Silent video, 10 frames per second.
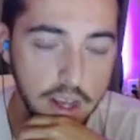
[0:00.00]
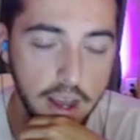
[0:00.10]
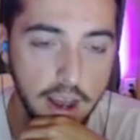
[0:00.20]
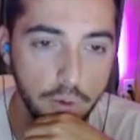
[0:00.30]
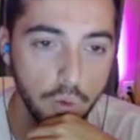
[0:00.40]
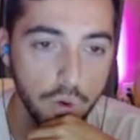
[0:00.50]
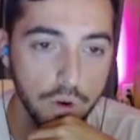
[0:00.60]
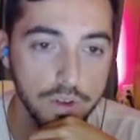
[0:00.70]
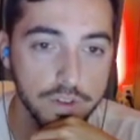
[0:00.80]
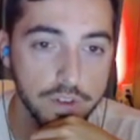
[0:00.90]
at
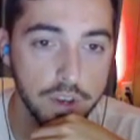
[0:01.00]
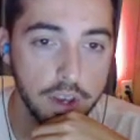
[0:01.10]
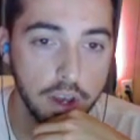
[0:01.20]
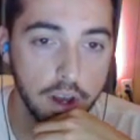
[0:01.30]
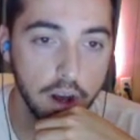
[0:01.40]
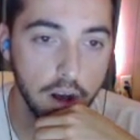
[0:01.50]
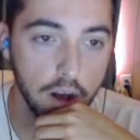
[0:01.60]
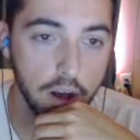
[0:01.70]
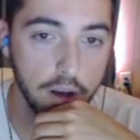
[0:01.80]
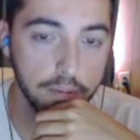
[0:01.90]
Worlds.
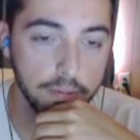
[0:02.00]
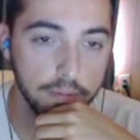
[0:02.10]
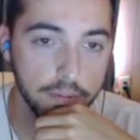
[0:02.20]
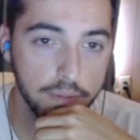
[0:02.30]
Um,